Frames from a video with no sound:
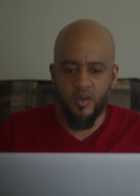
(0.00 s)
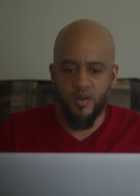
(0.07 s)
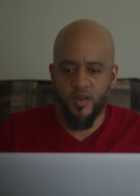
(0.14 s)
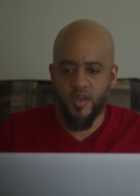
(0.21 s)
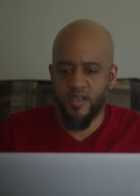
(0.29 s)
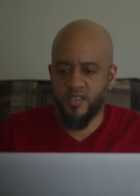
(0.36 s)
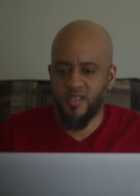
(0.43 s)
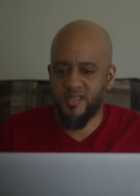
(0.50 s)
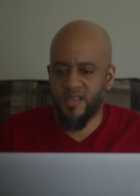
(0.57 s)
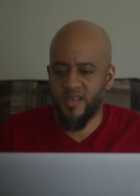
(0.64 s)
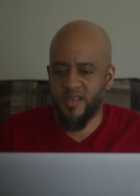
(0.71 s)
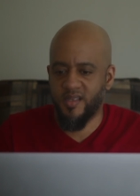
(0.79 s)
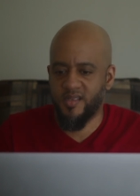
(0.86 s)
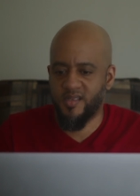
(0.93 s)
Okay, just a
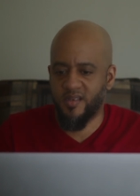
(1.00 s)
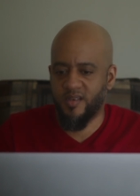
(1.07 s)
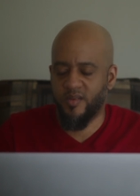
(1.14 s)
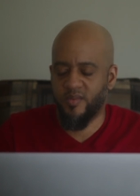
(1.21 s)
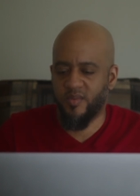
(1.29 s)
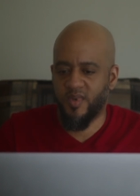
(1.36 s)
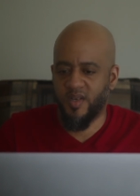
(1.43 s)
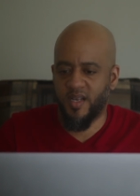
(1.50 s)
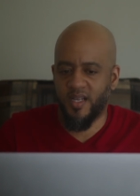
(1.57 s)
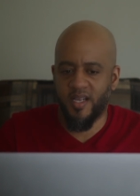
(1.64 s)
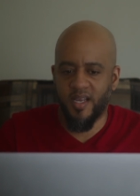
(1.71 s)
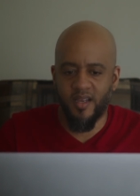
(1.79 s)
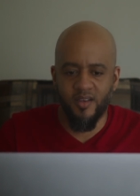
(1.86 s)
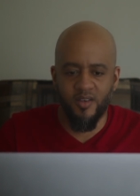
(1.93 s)
heads up. I
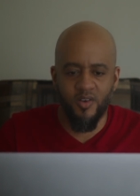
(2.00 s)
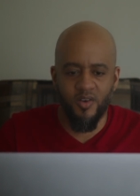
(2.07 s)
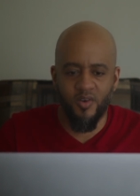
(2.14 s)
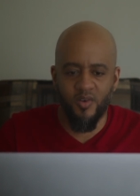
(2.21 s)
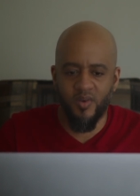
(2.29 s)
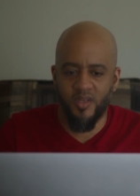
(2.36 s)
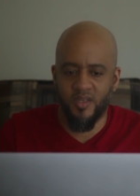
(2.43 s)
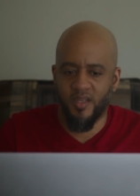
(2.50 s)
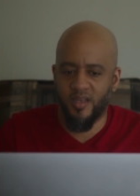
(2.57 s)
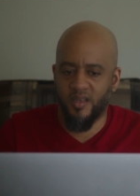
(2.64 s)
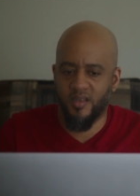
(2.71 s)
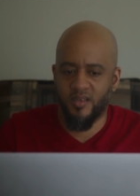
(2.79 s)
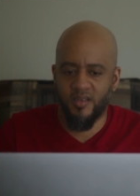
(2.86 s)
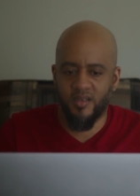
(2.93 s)
gotta go in
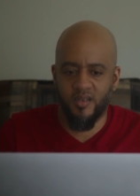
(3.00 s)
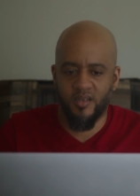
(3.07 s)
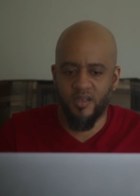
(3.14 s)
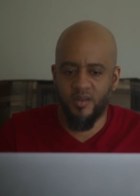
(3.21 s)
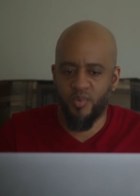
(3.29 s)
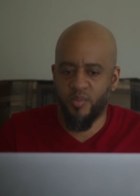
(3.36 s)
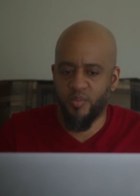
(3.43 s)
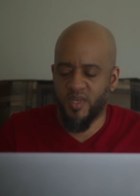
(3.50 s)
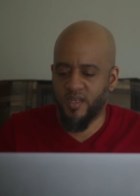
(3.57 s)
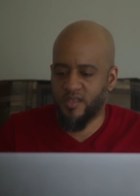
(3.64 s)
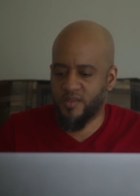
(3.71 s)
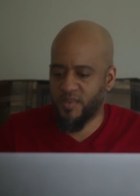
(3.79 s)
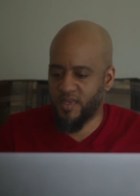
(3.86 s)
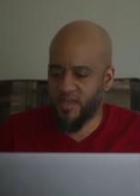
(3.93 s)
like a couple
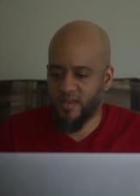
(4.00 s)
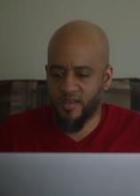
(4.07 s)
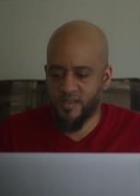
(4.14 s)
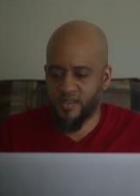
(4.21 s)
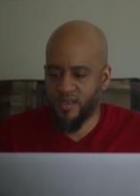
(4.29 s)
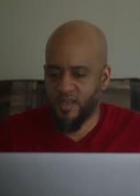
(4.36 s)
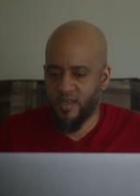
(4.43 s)
minutes because